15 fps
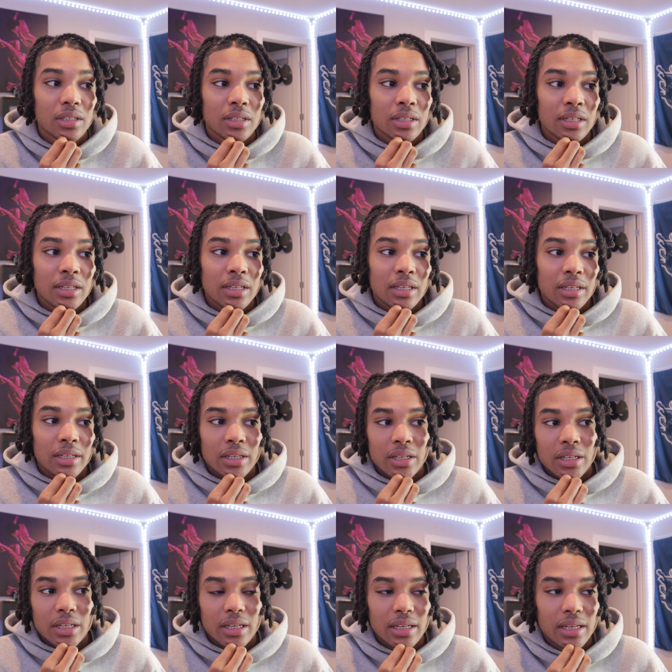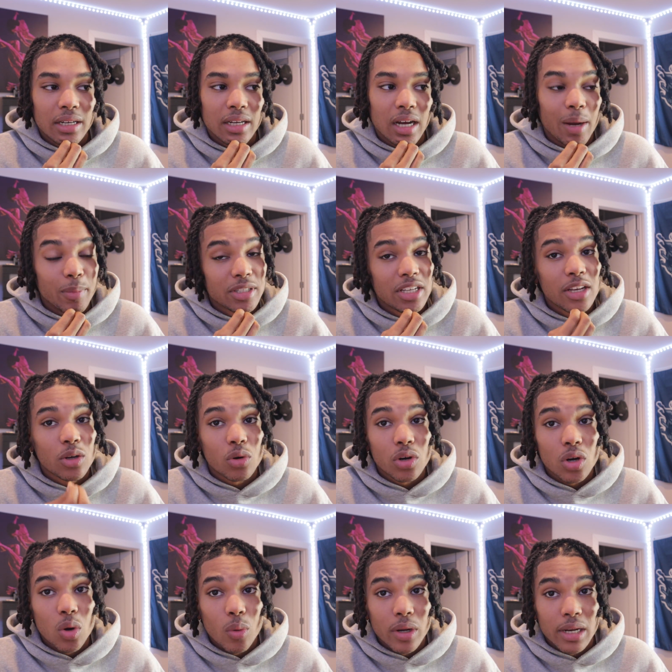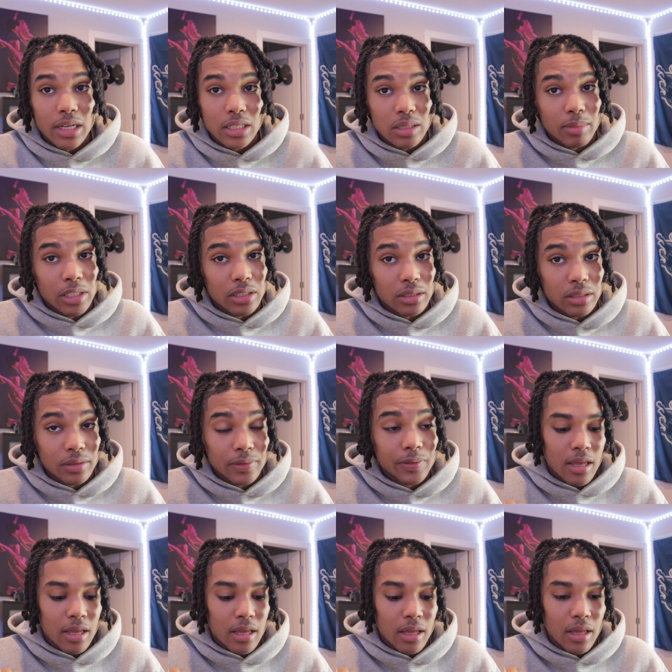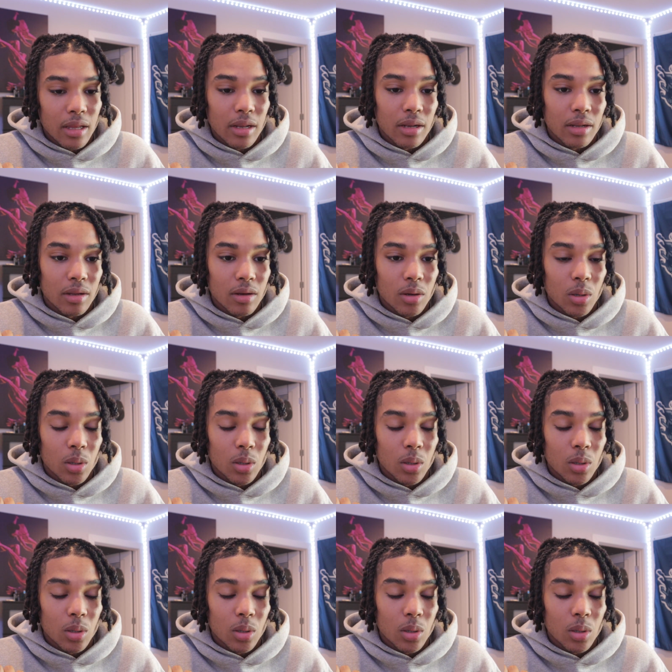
I'm going to take Orgo 1 next semester and